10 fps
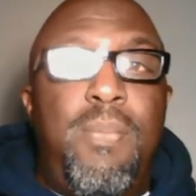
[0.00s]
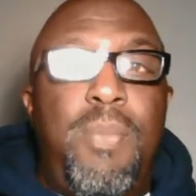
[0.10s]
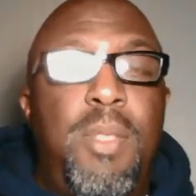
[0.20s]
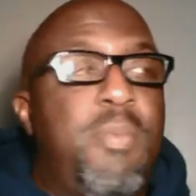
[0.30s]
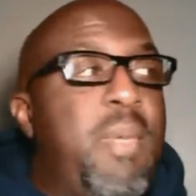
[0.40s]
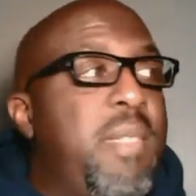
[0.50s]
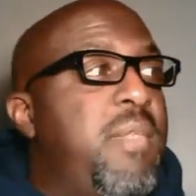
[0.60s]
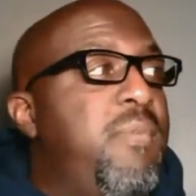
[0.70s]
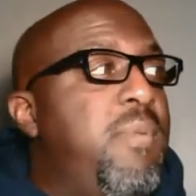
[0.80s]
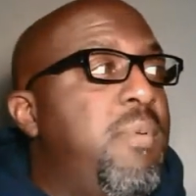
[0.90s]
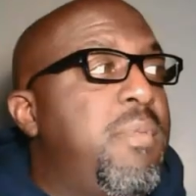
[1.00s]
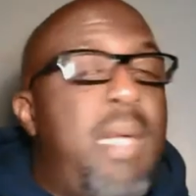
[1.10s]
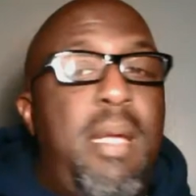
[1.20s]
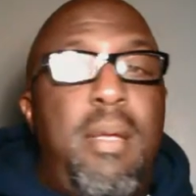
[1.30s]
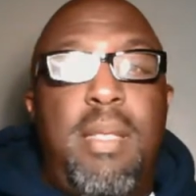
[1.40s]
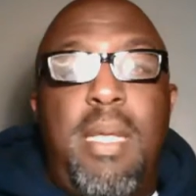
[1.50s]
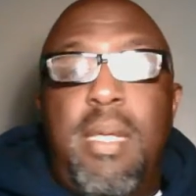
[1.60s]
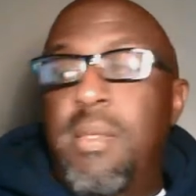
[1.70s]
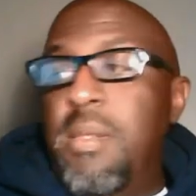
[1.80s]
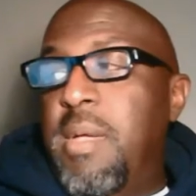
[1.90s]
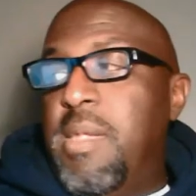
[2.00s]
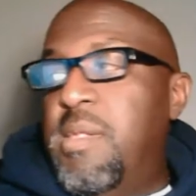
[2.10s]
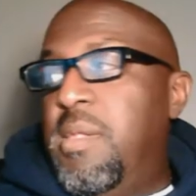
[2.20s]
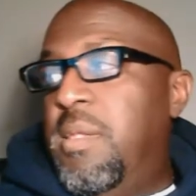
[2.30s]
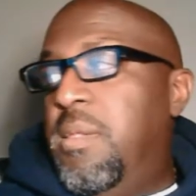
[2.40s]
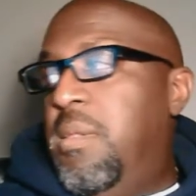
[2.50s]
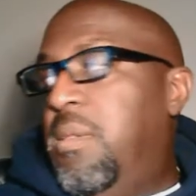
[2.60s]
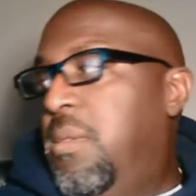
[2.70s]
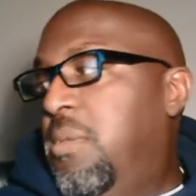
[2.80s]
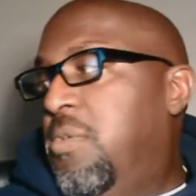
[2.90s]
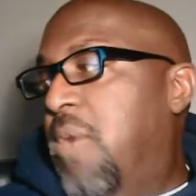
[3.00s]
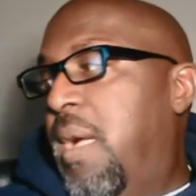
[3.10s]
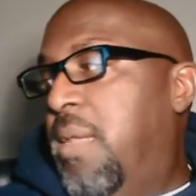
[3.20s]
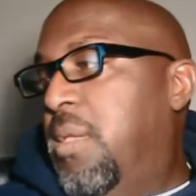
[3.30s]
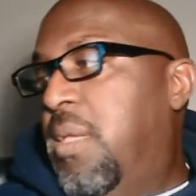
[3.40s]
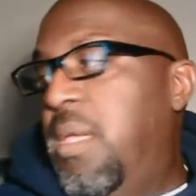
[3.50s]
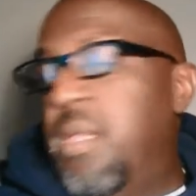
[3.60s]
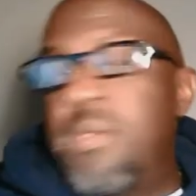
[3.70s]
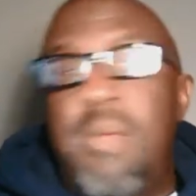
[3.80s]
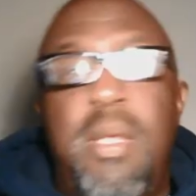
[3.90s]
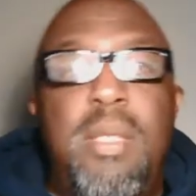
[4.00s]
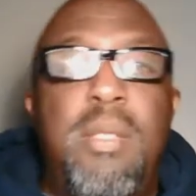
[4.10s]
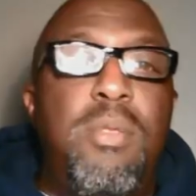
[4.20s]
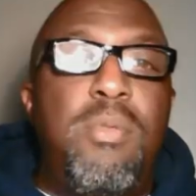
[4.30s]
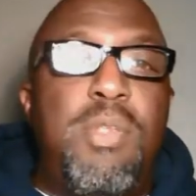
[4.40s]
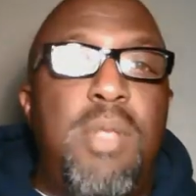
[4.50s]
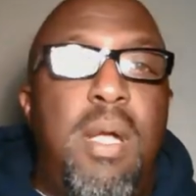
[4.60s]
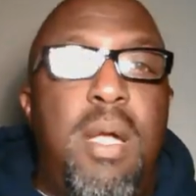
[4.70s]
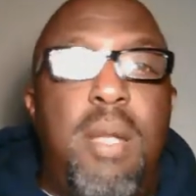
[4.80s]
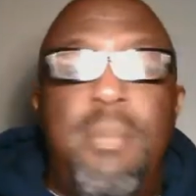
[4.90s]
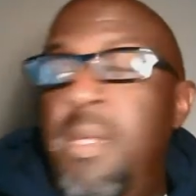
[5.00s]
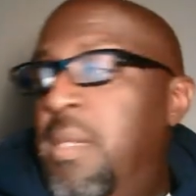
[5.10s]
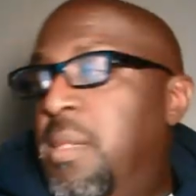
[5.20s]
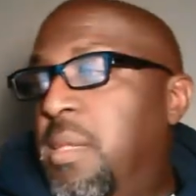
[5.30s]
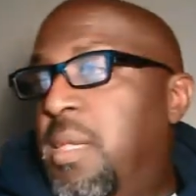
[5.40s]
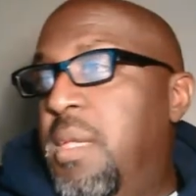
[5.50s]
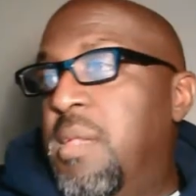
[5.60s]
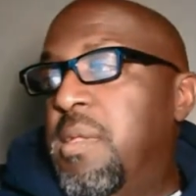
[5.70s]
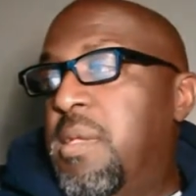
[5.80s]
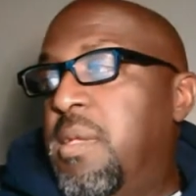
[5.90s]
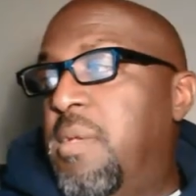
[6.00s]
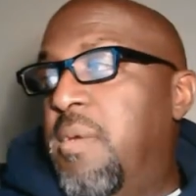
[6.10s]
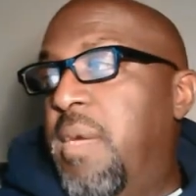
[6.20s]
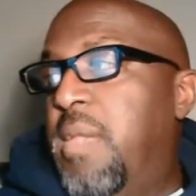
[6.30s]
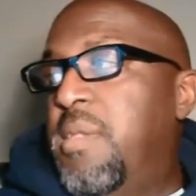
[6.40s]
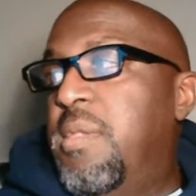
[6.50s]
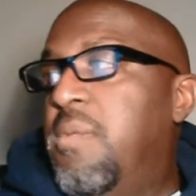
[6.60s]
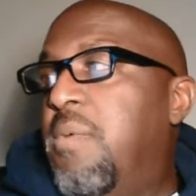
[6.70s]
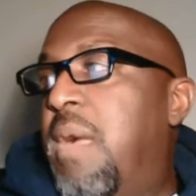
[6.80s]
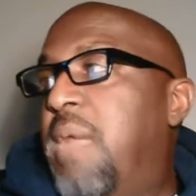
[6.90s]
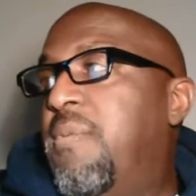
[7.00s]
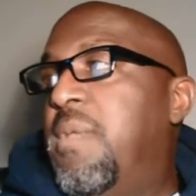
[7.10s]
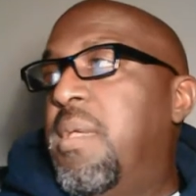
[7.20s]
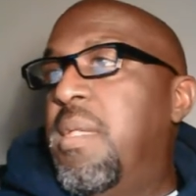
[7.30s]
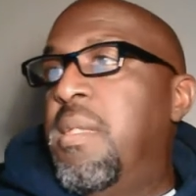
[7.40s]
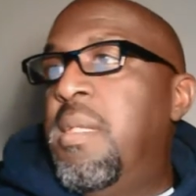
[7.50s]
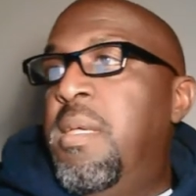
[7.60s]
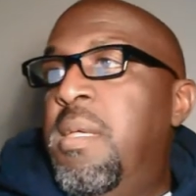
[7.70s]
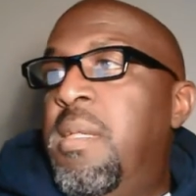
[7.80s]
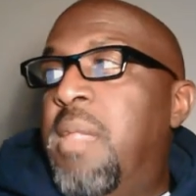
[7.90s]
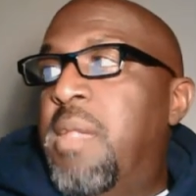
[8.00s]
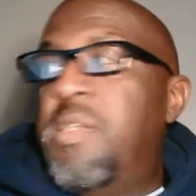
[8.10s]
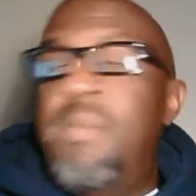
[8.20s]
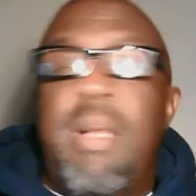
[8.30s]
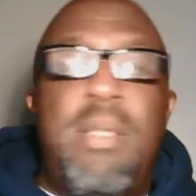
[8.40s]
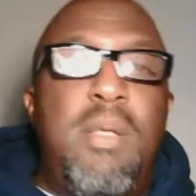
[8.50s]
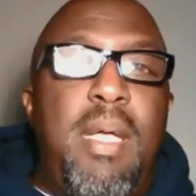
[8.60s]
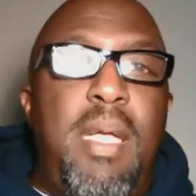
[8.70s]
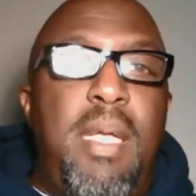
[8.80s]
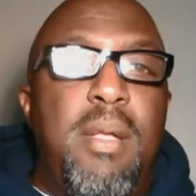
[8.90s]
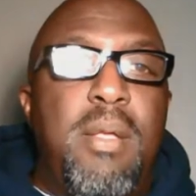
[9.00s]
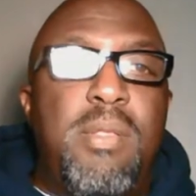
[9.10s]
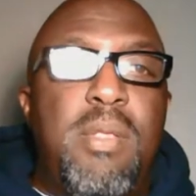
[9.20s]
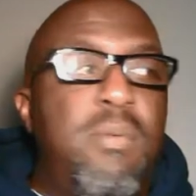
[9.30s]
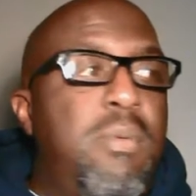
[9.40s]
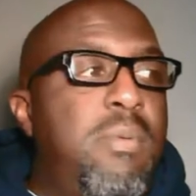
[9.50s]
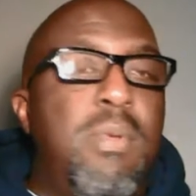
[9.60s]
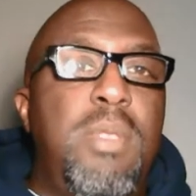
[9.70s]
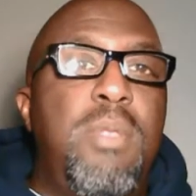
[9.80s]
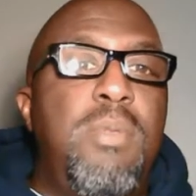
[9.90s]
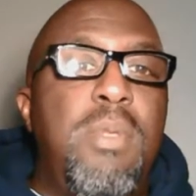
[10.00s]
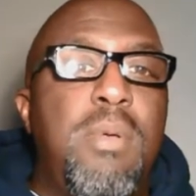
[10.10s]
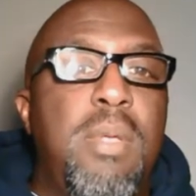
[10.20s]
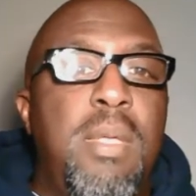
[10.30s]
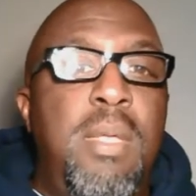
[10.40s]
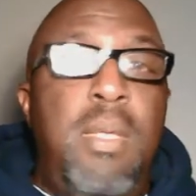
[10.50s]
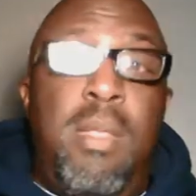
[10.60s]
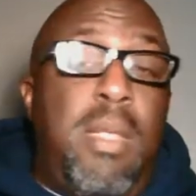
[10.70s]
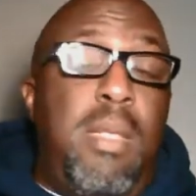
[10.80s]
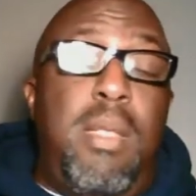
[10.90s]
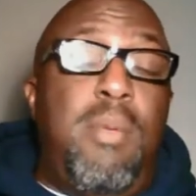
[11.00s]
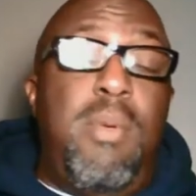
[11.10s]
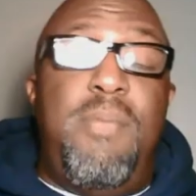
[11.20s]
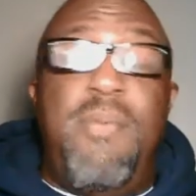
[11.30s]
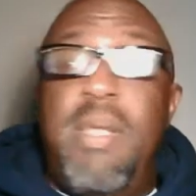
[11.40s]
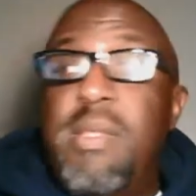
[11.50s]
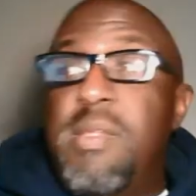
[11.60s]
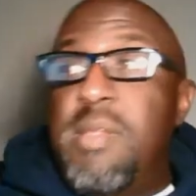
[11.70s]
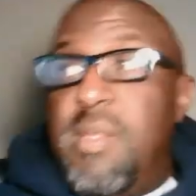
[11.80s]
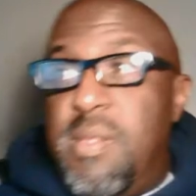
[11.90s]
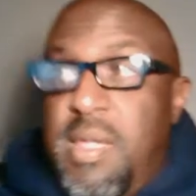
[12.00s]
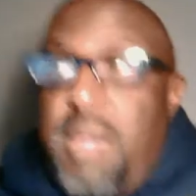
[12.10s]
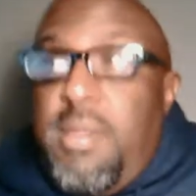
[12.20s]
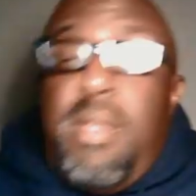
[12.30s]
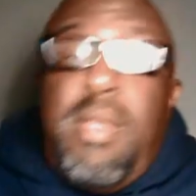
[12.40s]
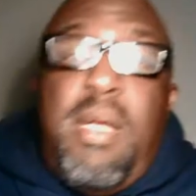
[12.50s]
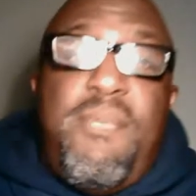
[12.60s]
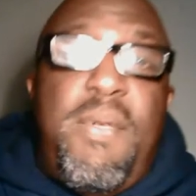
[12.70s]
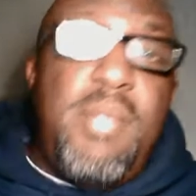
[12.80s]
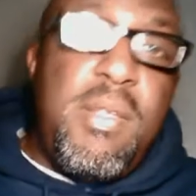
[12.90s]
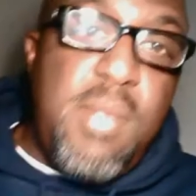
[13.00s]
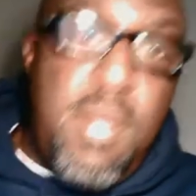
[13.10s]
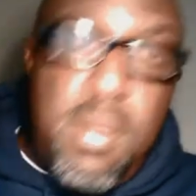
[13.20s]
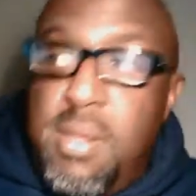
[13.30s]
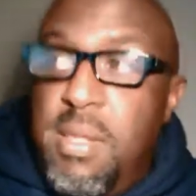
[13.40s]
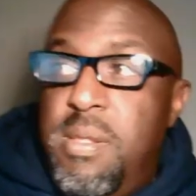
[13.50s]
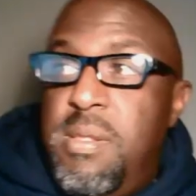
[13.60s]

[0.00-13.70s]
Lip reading: Especially if you was married. Like, I see you dragging your kids around here. You sharp. The kids looking crazy. Your wife looking like she about to go hang herself. What are you doing? They weren't afraid to sit us down and get in our face and talk to us.